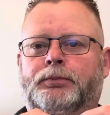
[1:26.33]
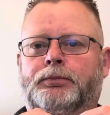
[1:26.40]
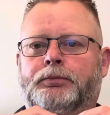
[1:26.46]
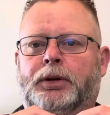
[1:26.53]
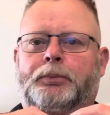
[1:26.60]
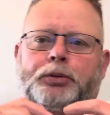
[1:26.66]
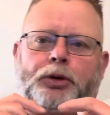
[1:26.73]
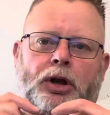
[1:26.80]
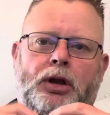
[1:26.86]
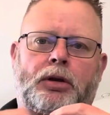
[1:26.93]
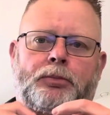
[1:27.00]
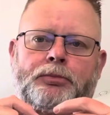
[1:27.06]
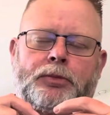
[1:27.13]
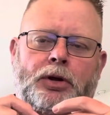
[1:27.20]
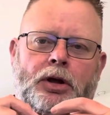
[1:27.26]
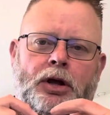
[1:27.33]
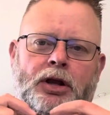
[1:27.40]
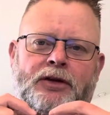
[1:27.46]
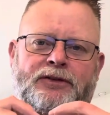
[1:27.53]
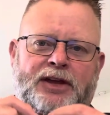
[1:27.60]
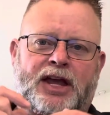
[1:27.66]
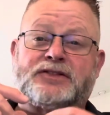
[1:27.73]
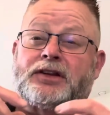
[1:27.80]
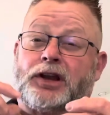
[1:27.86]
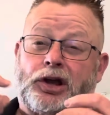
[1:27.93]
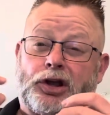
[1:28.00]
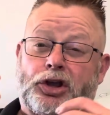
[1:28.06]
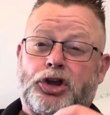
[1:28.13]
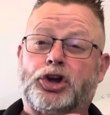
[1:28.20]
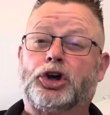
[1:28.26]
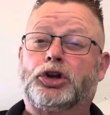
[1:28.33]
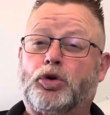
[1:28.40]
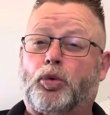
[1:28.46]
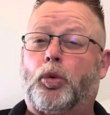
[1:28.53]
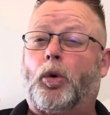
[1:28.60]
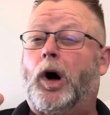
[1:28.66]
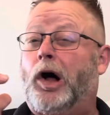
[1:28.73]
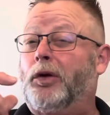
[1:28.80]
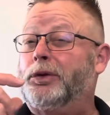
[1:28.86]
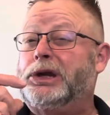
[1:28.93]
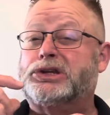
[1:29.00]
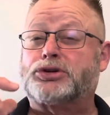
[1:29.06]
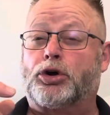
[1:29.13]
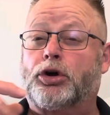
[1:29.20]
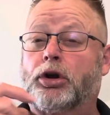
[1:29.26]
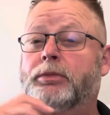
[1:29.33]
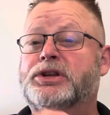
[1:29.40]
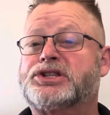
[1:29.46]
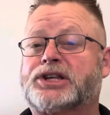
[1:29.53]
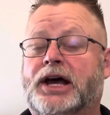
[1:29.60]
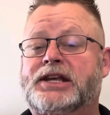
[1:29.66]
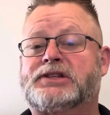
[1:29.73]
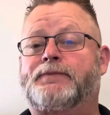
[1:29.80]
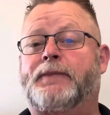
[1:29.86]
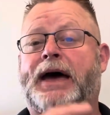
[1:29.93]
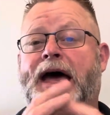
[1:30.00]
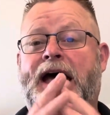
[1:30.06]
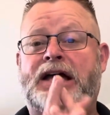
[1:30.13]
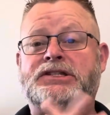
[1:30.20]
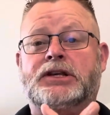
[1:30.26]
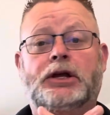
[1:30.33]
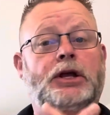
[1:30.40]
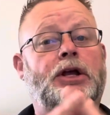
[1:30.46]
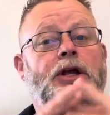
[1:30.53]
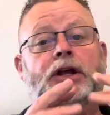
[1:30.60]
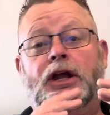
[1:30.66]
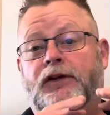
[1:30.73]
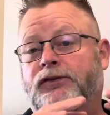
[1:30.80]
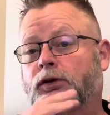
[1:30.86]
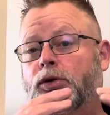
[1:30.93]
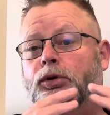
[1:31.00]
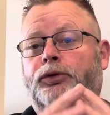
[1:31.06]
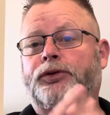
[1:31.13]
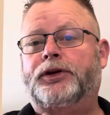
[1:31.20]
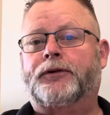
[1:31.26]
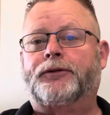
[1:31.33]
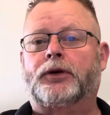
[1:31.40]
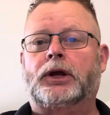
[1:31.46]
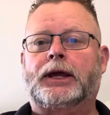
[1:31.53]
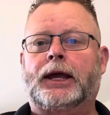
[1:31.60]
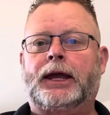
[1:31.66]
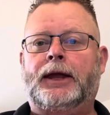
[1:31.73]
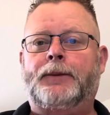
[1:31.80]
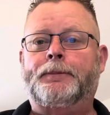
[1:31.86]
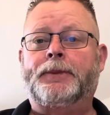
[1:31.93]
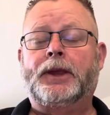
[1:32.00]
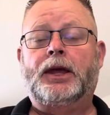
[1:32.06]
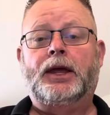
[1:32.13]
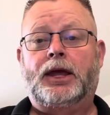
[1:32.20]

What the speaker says: but putting them on a test on a good quality tournament size bass, it's a whole different game.